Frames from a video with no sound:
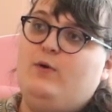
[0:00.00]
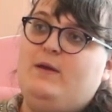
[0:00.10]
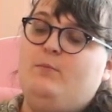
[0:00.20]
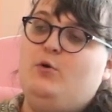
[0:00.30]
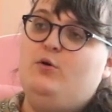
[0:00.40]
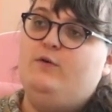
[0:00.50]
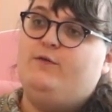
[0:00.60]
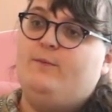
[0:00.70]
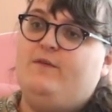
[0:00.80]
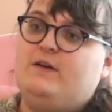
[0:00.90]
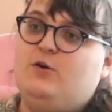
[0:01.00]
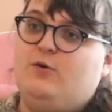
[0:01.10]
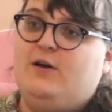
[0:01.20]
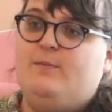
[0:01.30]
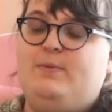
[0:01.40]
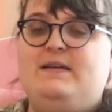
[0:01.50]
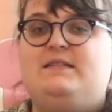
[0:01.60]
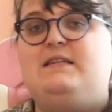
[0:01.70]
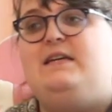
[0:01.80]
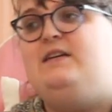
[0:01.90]
we moved from Victoria,
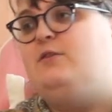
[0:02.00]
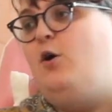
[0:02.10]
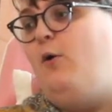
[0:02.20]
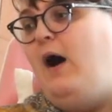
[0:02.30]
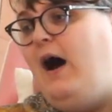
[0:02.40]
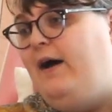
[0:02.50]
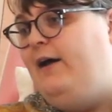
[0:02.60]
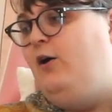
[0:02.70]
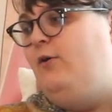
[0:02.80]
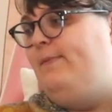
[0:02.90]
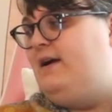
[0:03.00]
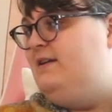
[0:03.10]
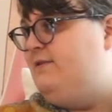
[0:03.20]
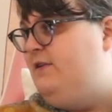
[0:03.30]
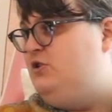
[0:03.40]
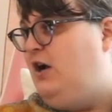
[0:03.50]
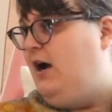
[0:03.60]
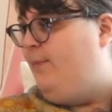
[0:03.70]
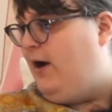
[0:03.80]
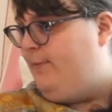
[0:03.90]
BC to Ohio because of a
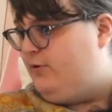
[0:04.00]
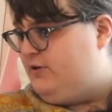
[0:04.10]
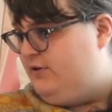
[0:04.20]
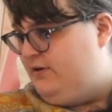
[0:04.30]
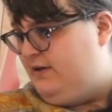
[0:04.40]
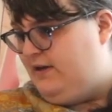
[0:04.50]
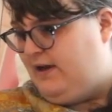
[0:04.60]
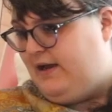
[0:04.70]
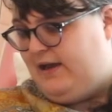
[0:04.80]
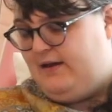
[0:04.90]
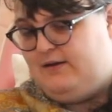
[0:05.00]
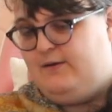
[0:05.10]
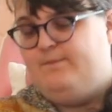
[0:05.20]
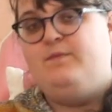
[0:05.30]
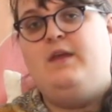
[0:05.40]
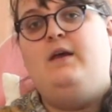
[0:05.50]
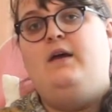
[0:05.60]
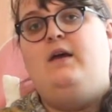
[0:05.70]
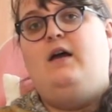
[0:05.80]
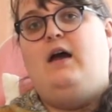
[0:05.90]
job opportunity I had.
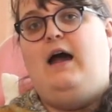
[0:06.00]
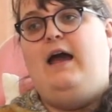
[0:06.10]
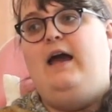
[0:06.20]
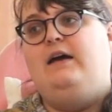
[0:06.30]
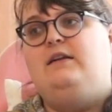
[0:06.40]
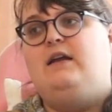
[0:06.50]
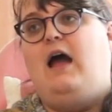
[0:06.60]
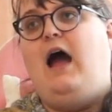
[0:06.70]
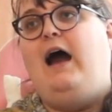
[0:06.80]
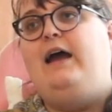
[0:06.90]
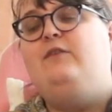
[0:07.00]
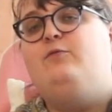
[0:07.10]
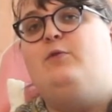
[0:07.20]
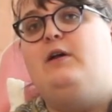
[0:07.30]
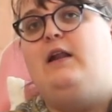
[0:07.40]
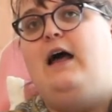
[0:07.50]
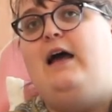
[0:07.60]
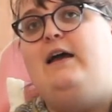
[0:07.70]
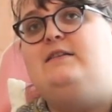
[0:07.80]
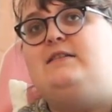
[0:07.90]
And I
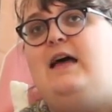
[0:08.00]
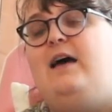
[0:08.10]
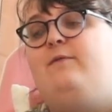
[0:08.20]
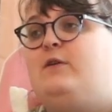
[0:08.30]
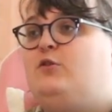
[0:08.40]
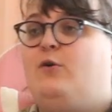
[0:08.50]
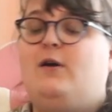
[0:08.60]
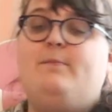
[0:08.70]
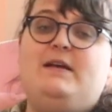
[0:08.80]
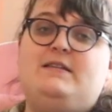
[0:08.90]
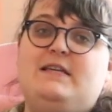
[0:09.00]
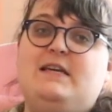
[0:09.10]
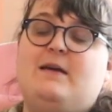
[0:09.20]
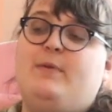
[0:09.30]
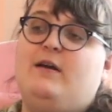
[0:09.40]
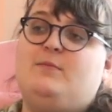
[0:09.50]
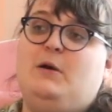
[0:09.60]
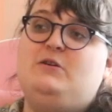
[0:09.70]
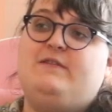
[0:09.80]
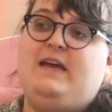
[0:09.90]
realized that Victoria, BC, compared to
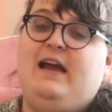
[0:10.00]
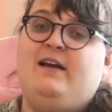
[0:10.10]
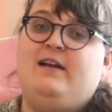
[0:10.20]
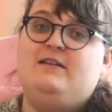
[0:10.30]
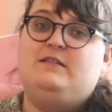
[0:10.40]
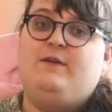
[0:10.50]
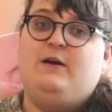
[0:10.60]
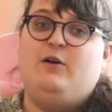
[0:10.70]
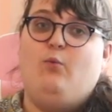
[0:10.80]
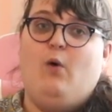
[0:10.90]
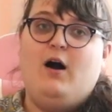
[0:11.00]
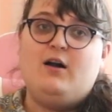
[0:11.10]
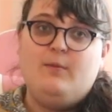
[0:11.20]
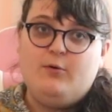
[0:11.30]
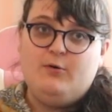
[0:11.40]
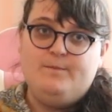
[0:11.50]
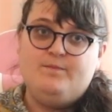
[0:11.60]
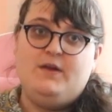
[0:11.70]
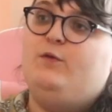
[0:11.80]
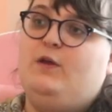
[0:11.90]
most of Canada, is very walkable.
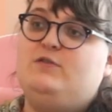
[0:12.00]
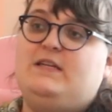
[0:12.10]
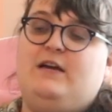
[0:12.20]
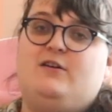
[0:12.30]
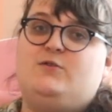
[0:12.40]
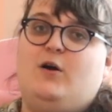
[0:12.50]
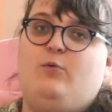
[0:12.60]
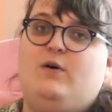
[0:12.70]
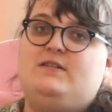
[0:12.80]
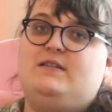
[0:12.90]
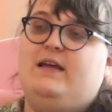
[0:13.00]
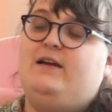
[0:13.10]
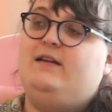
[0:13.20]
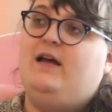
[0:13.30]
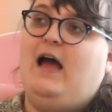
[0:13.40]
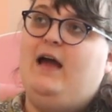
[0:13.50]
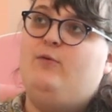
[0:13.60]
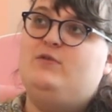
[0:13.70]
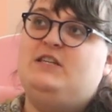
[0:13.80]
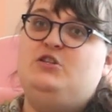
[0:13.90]
For those curious where I was then, I
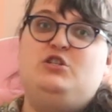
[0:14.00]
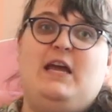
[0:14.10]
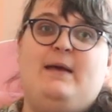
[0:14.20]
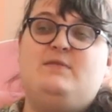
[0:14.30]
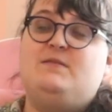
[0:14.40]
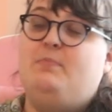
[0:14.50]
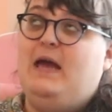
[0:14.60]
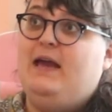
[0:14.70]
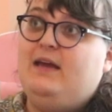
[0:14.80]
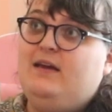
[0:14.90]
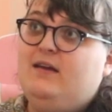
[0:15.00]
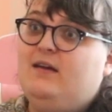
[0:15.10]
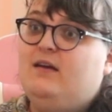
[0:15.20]
was in James Bay,